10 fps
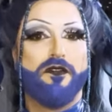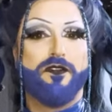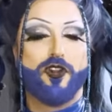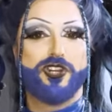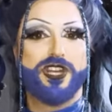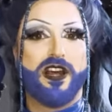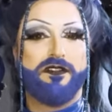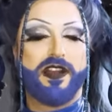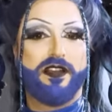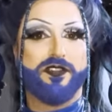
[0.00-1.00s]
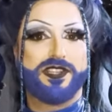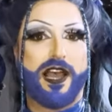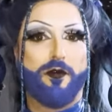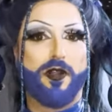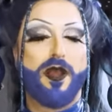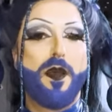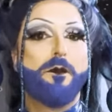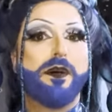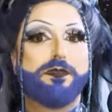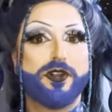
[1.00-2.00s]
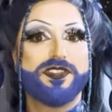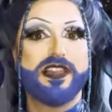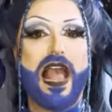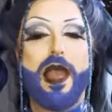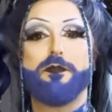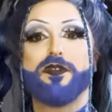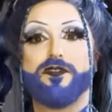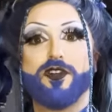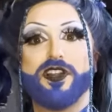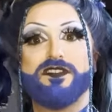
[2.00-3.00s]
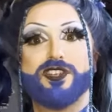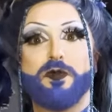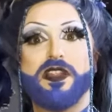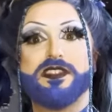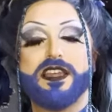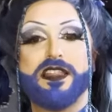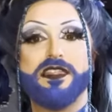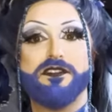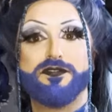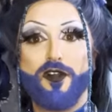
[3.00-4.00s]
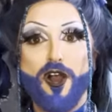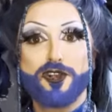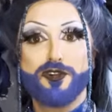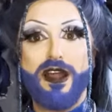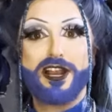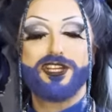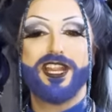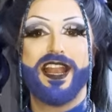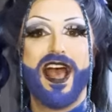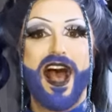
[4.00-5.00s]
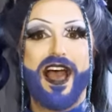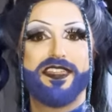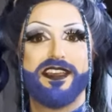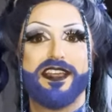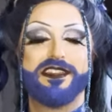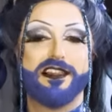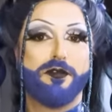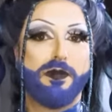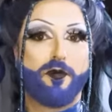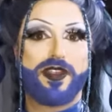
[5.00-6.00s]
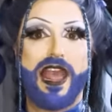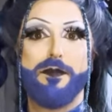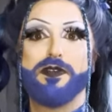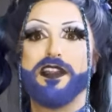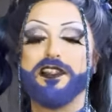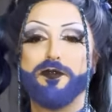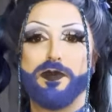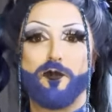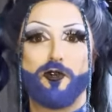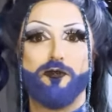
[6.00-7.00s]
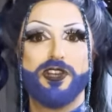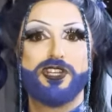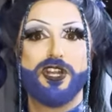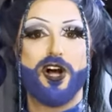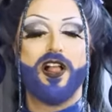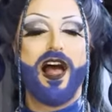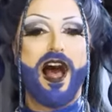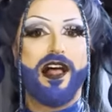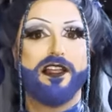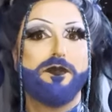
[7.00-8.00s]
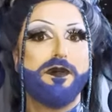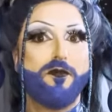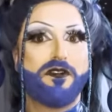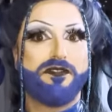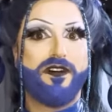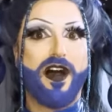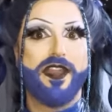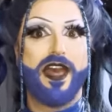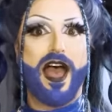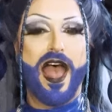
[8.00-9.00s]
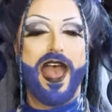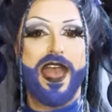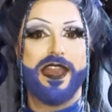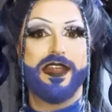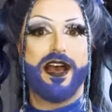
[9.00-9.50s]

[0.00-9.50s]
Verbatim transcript: version of an Eiffel Tower. But personally, I preferred if she went in the frog direction. I think it is a little bit more campy, a little bit more original, a little bit more fun, and